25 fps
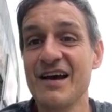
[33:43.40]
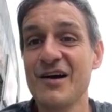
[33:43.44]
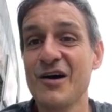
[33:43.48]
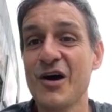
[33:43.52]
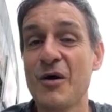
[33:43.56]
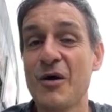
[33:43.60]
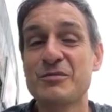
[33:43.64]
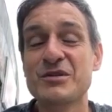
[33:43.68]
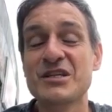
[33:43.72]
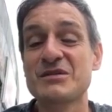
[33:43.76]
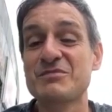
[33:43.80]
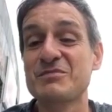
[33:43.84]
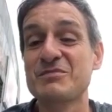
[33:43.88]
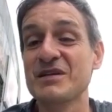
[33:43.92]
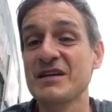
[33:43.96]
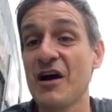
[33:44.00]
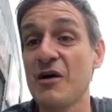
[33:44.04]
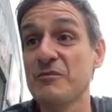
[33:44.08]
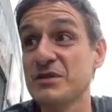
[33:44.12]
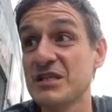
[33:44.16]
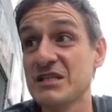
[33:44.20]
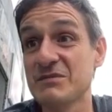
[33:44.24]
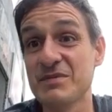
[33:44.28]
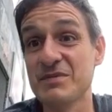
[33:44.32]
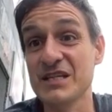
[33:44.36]
hope to
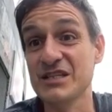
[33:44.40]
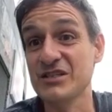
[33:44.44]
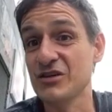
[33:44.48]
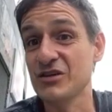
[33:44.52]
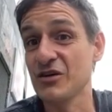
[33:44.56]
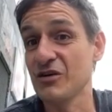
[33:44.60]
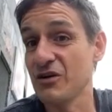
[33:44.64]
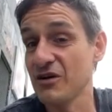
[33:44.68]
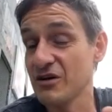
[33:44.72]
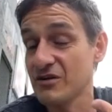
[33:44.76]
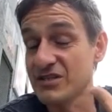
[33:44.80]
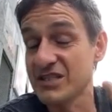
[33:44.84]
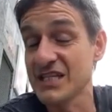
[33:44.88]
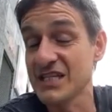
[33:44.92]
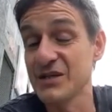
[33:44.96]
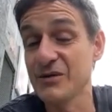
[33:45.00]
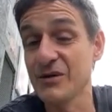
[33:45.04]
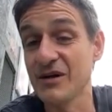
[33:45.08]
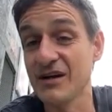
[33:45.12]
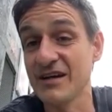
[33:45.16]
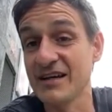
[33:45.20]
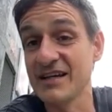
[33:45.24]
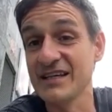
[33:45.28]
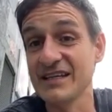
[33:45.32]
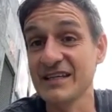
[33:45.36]
speak to you or see you
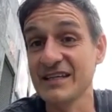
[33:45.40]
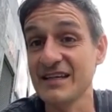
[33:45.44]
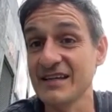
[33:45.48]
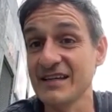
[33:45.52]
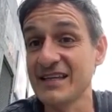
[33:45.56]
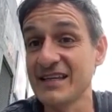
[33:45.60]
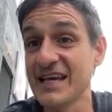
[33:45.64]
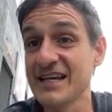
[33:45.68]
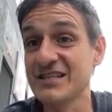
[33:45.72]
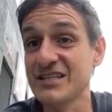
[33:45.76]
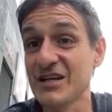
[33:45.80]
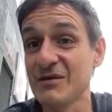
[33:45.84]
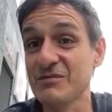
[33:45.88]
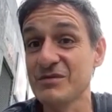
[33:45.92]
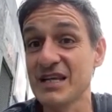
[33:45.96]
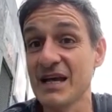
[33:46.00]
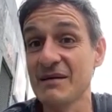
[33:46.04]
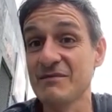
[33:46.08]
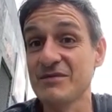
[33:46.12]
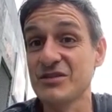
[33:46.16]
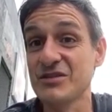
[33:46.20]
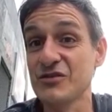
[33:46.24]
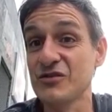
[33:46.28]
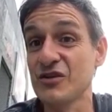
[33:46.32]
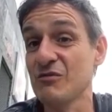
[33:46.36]
at a gig sometime
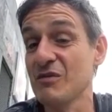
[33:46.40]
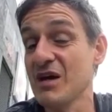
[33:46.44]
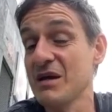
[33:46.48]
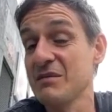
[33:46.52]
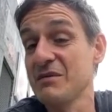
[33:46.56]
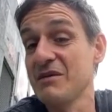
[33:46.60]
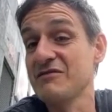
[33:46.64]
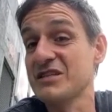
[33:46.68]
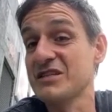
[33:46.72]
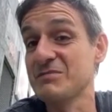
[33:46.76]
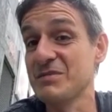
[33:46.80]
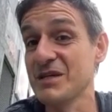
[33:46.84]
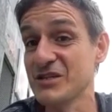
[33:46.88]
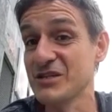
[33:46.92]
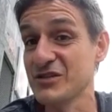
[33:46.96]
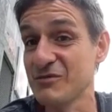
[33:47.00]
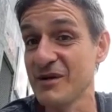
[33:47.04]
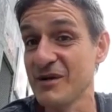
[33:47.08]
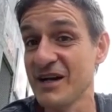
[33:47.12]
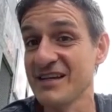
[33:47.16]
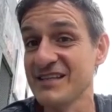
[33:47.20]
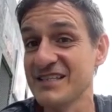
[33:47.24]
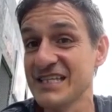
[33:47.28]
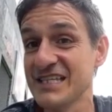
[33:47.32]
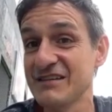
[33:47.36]
soon, or maybe even speak to you
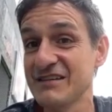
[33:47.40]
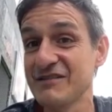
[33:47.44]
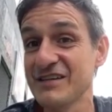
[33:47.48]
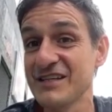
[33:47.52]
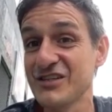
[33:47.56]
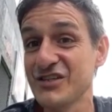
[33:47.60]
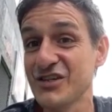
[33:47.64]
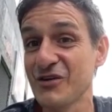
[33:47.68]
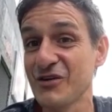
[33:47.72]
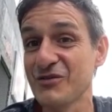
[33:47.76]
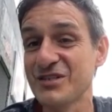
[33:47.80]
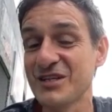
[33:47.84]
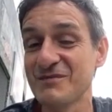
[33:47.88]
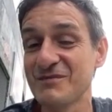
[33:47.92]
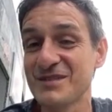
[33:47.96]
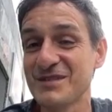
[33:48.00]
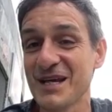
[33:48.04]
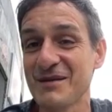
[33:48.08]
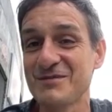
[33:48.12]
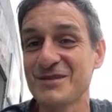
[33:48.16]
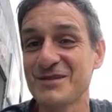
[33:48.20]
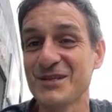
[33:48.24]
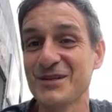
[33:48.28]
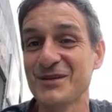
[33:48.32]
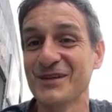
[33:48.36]
about a TV show sometime
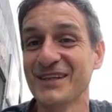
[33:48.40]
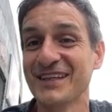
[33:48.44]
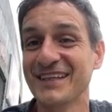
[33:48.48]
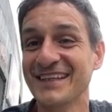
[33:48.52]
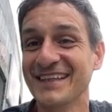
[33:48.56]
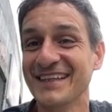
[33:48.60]
soon.